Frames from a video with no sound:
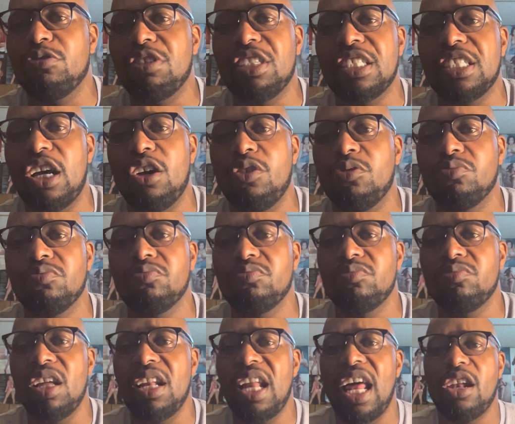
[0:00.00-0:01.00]
DAZN.
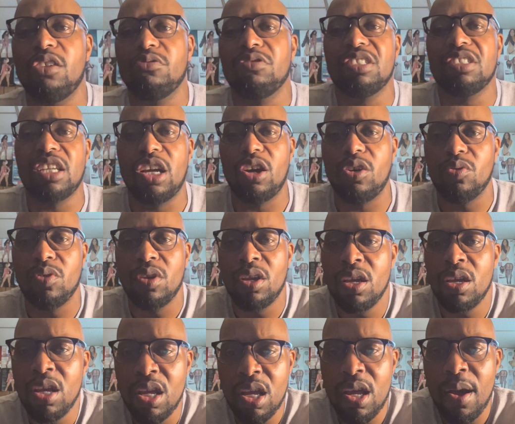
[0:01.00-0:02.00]
They're not on DAZN.
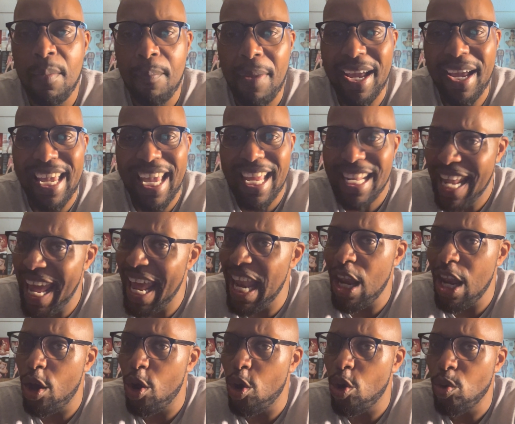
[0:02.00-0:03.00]
But
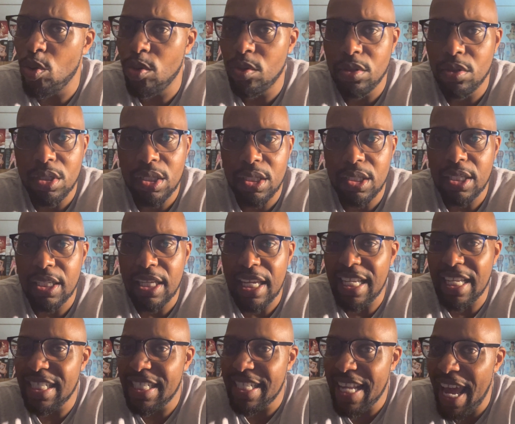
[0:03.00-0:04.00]
Canelo,
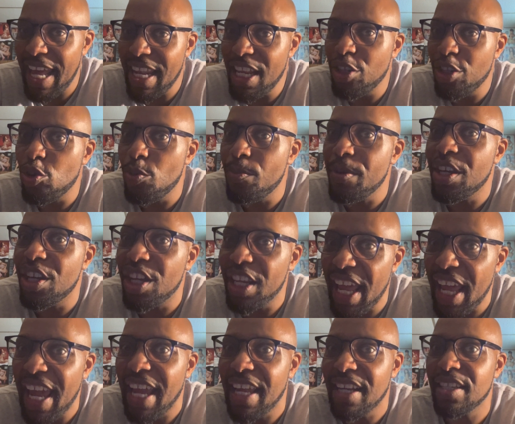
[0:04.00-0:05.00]
he's daring to be
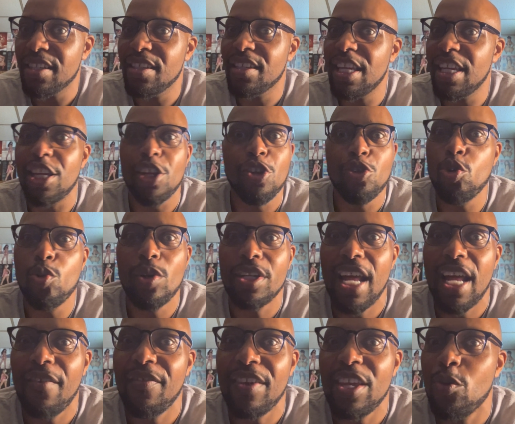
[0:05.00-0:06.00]
great. He can do
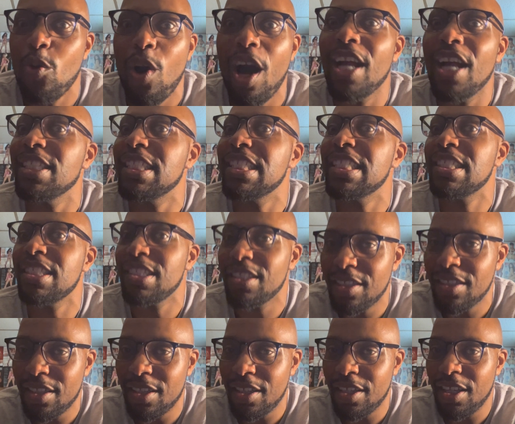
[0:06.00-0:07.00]
whatever he wants.
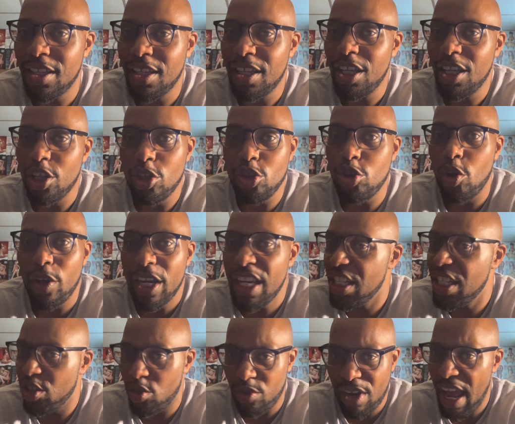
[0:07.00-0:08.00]
He
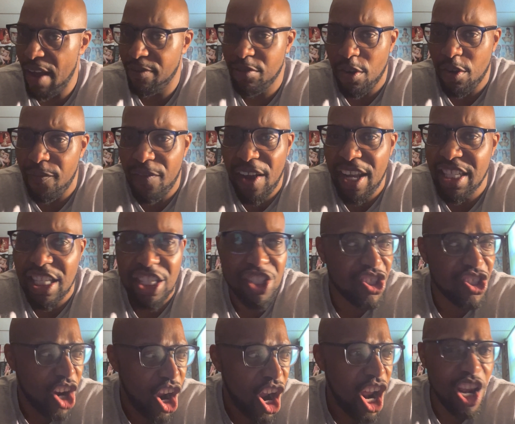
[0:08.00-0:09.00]
don't have to fight the
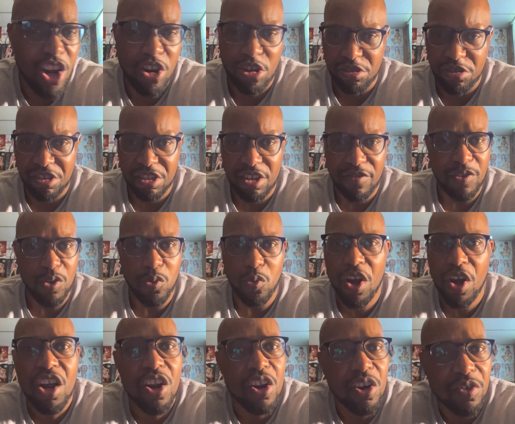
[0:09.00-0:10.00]
Charlos of the
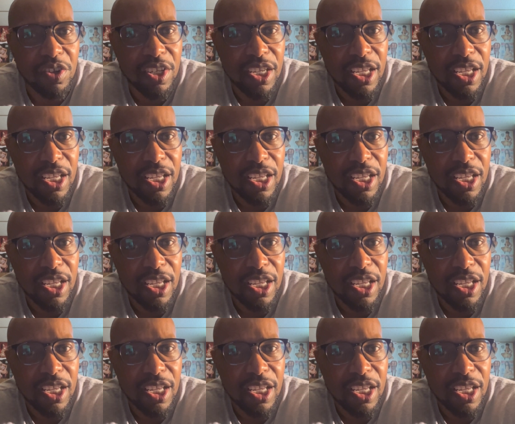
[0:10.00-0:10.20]
world.